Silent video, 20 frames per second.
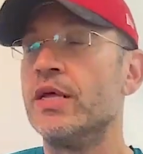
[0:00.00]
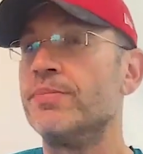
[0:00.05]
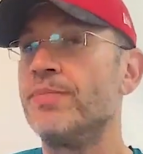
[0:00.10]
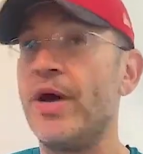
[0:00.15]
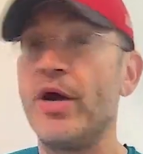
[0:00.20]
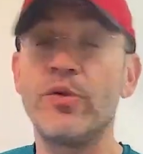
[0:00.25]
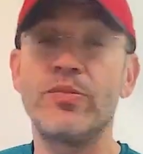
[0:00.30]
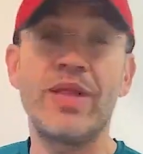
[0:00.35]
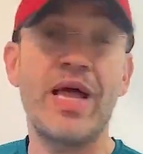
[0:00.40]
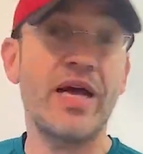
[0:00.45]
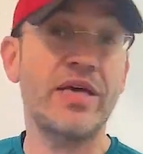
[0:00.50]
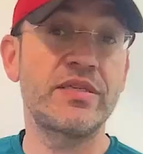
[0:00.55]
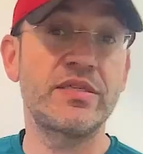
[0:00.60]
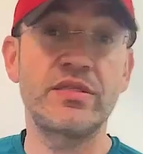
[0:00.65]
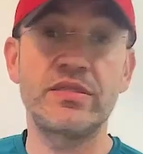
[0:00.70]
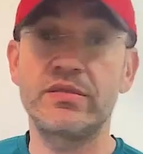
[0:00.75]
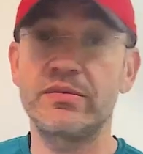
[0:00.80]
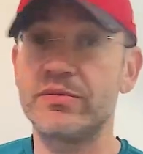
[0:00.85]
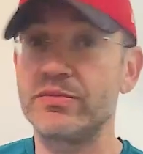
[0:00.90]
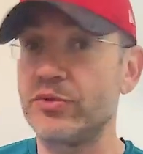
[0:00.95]

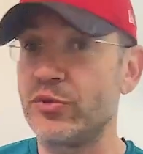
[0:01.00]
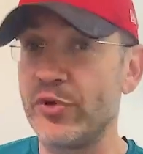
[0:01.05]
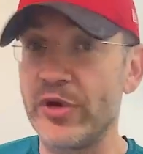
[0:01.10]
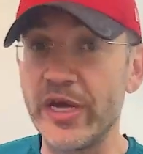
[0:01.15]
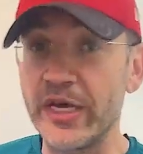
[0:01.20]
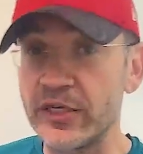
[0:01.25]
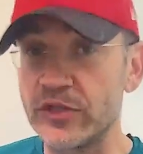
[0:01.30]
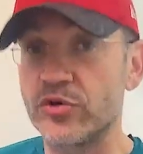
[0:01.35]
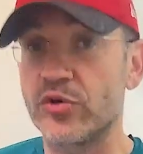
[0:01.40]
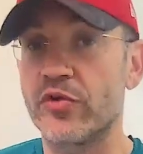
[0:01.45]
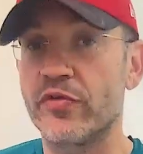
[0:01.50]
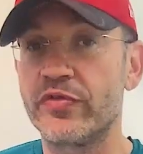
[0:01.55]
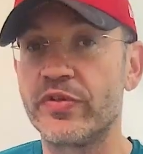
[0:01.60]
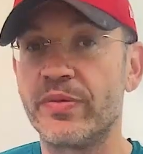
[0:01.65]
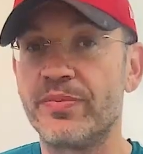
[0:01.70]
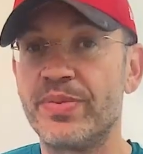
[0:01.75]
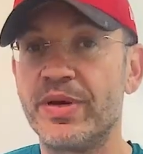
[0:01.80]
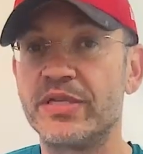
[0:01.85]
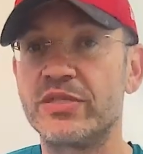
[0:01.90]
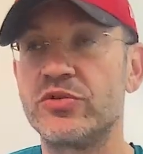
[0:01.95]
MyoBlox, creator of
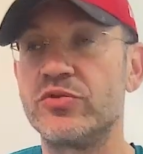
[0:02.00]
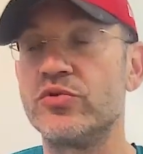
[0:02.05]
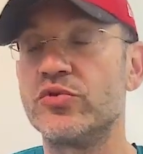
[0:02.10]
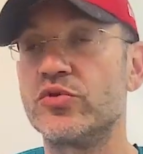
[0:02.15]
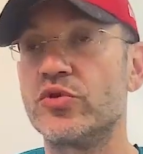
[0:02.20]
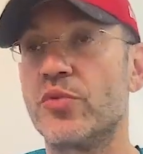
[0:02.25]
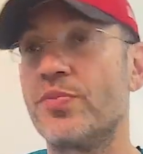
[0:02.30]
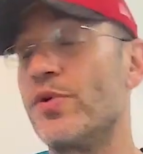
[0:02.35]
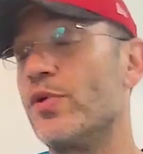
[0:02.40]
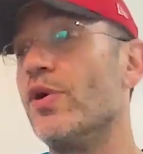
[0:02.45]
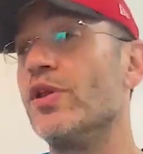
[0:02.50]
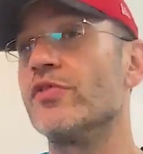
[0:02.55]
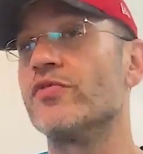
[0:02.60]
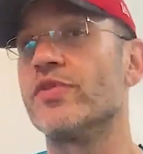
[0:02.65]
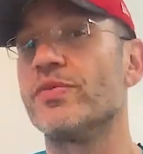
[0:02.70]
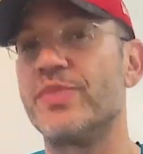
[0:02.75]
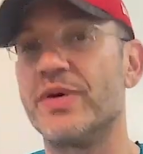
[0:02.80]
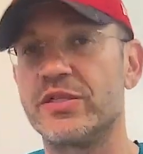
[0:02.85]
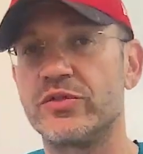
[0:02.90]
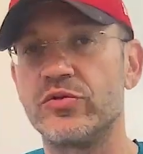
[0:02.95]
the best nootropic, one of
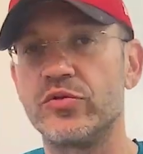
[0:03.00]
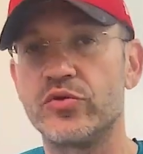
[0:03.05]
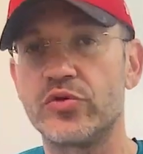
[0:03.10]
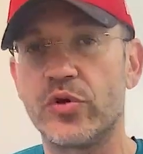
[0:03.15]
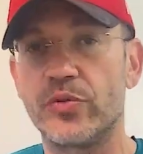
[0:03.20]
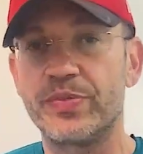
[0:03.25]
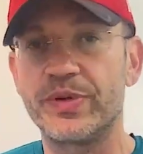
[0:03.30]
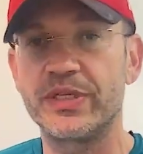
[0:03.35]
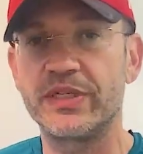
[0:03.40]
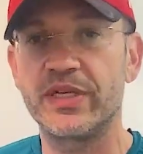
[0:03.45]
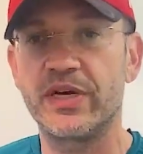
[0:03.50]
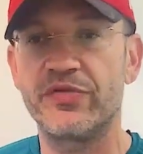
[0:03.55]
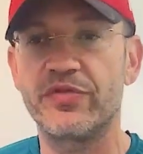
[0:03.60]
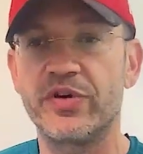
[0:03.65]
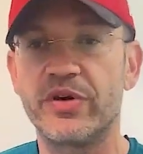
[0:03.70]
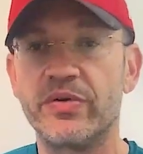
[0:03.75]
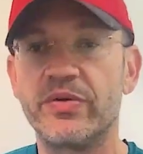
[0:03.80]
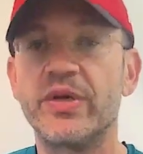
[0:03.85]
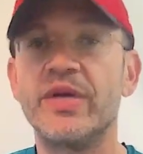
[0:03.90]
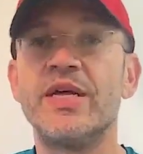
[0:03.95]
the best nootropics
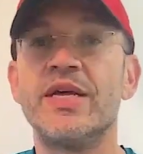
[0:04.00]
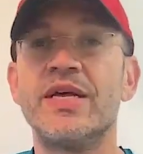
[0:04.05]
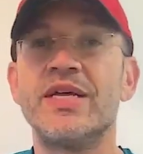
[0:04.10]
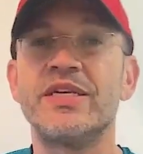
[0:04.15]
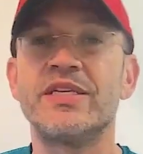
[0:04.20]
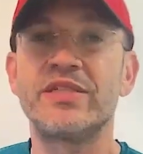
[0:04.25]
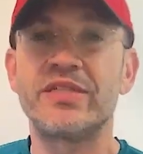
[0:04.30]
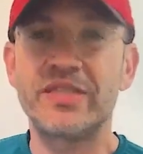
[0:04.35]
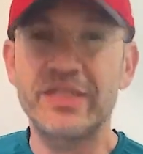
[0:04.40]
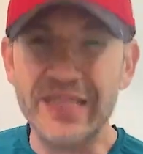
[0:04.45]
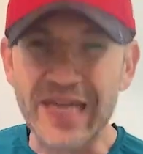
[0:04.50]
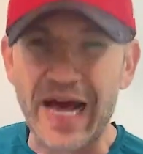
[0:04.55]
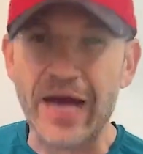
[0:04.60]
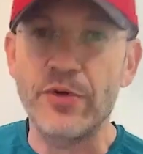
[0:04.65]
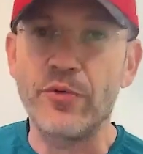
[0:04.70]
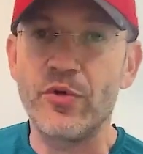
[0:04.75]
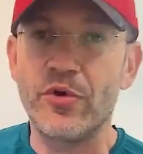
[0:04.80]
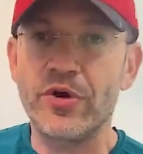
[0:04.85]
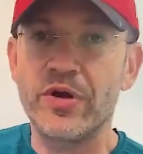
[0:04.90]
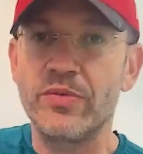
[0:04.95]
ever,
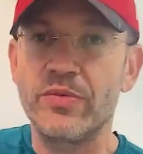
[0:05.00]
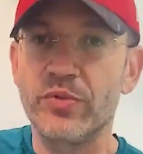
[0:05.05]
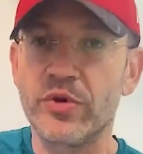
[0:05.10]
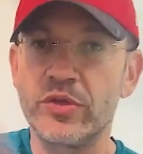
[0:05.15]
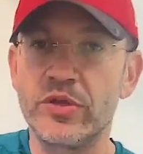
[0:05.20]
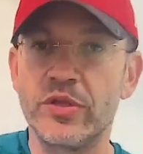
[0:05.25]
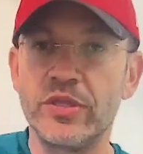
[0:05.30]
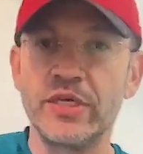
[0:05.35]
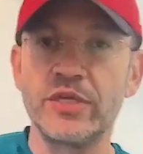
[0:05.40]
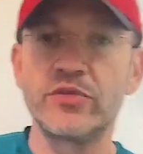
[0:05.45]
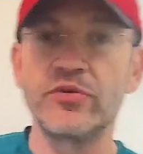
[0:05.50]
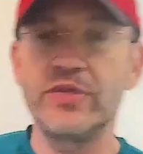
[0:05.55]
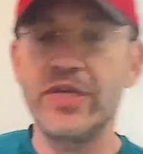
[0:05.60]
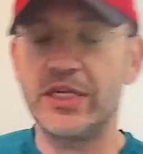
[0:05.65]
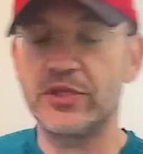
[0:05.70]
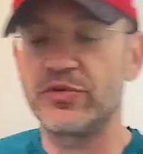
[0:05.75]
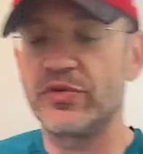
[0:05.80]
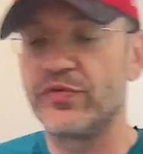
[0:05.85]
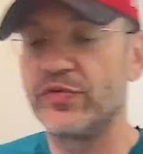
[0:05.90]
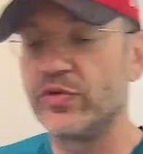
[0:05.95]
Skywalk. I'm gonna link to
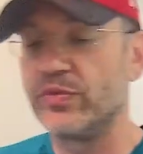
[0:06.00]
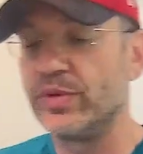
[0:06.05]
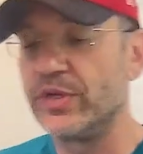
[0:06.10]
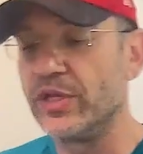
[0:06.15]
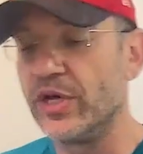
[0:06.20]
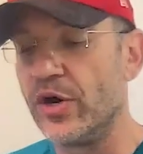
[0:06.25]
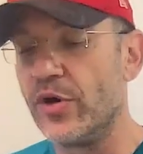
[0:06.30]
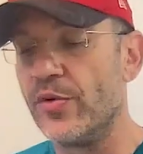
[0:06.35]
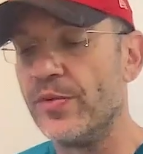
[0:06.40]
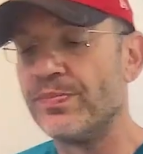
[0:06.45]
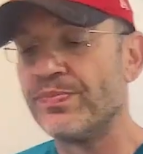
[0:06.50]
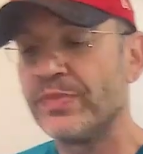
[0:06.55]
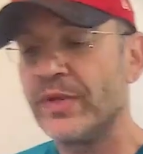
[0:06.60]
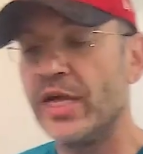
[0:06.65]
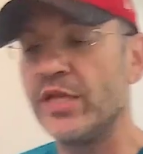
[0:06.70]
that review below.